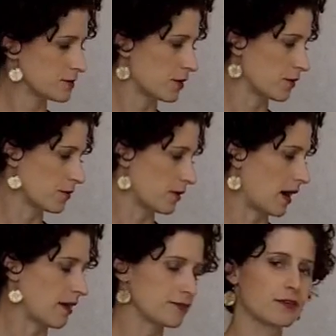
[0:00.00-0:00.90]
So
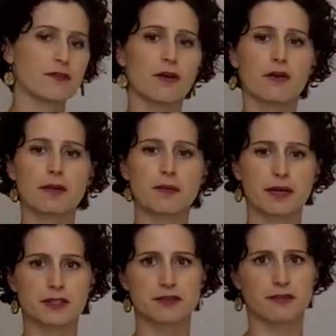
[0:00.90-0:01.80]
after you've already
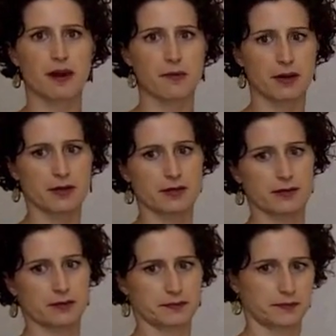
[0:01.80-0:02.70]
picked your fabrics,